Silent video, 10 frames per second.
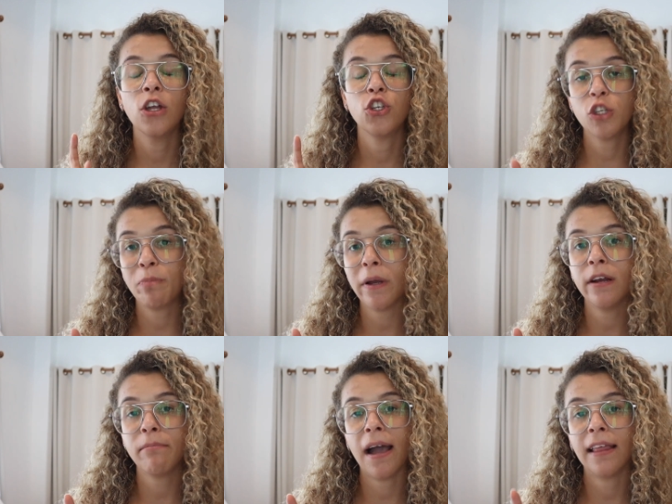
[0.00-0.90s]
Just bear
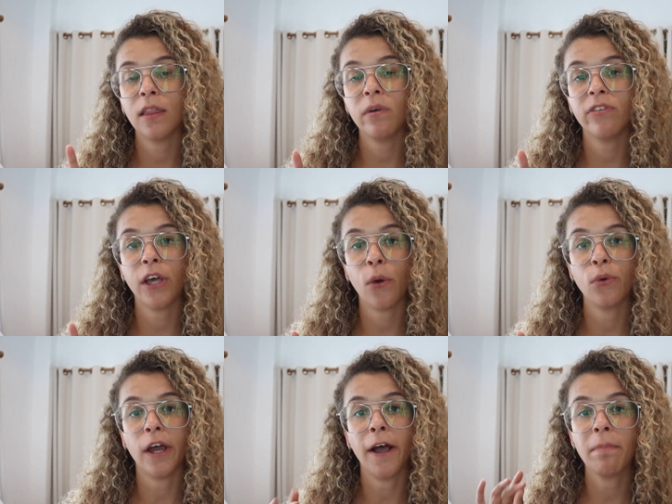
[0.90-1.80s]
in mind that with
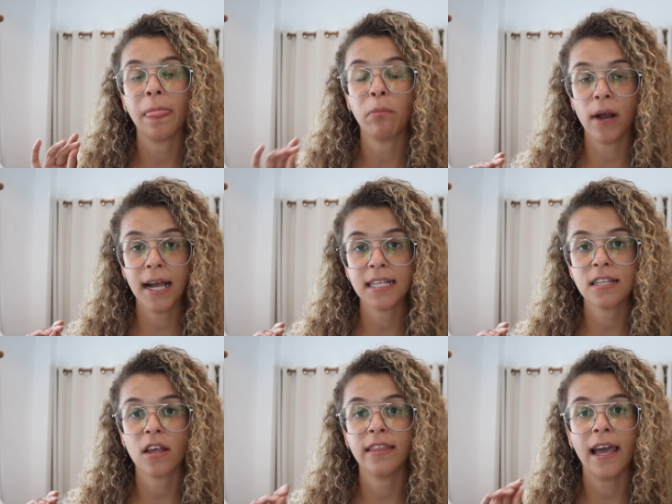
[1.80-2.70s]
Agoda, the prices
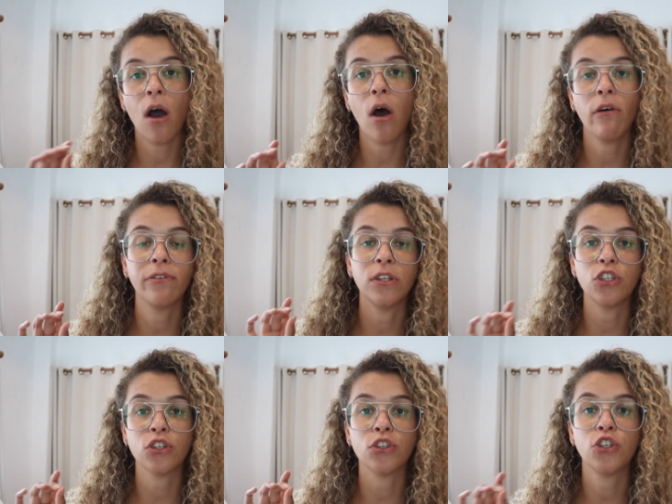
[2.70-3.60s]
on there often
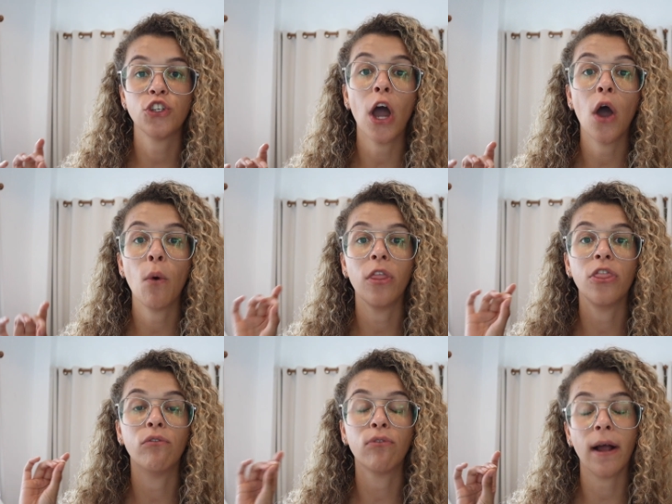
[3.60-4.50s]
just show
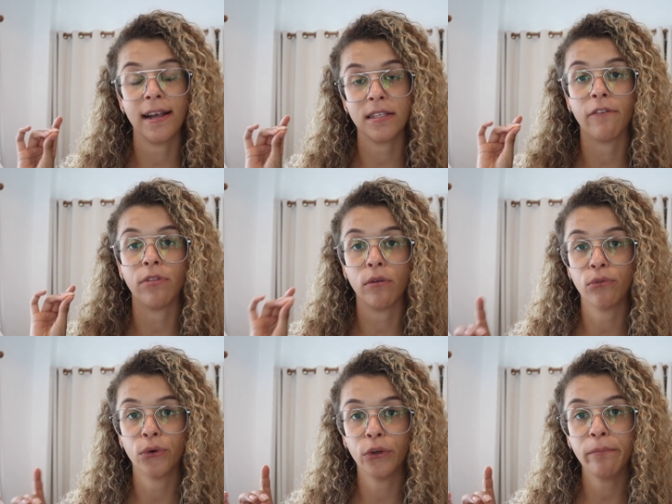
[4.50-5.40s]
the price of the
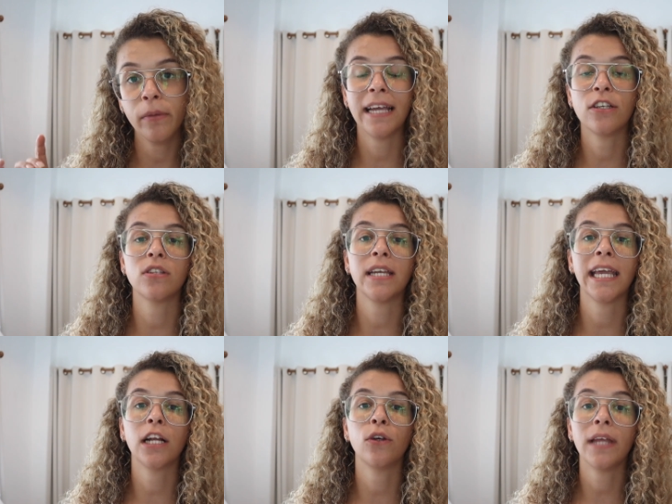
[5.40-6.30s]
room. It doesn't
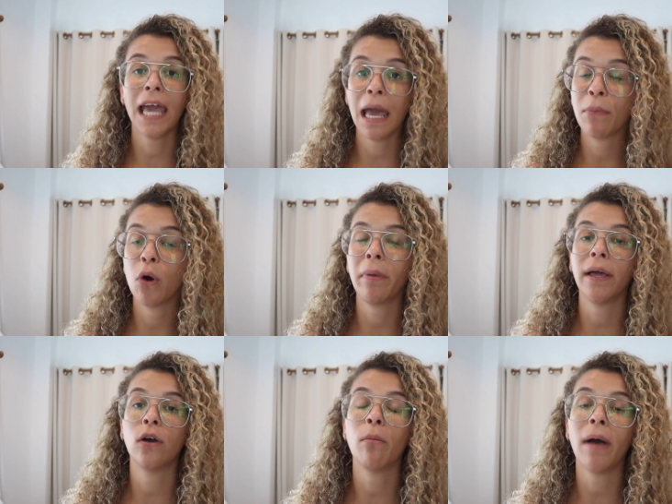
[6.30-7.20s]
include airport
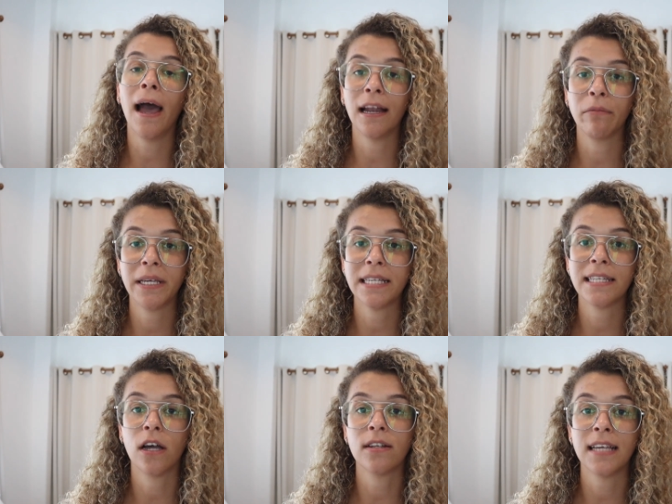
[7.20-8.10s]
pickup and
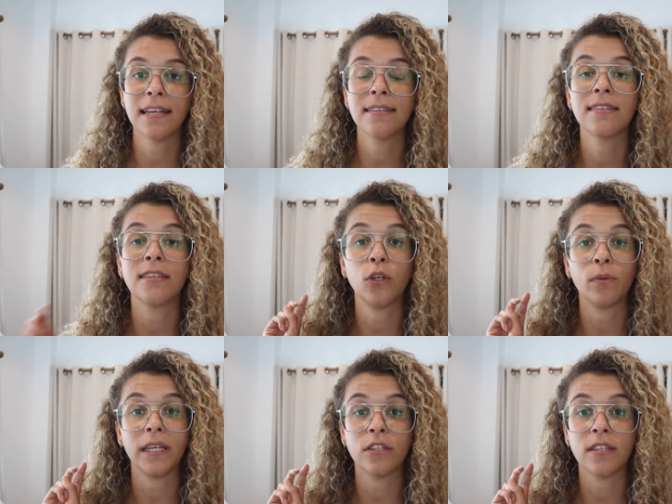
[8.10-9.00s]
PCR tests that you'll
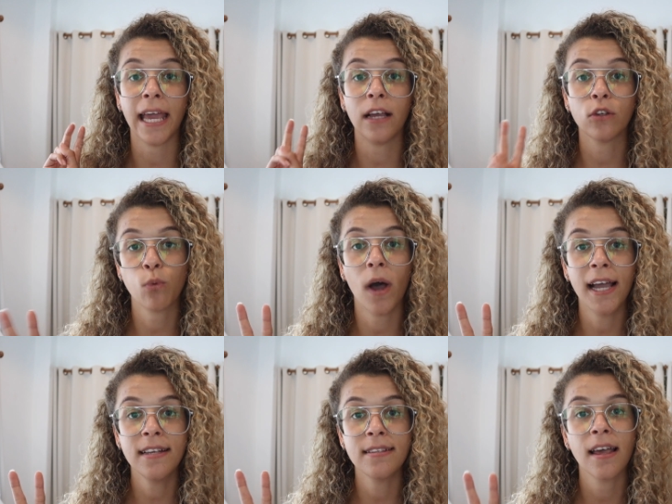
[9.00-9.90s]
need to take
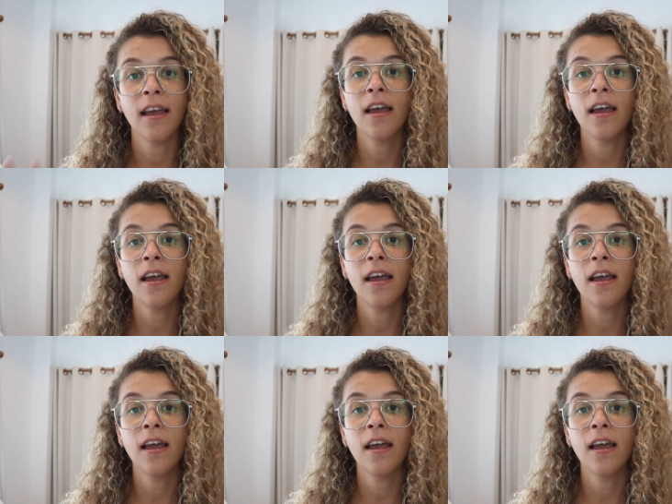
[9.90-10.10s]
twice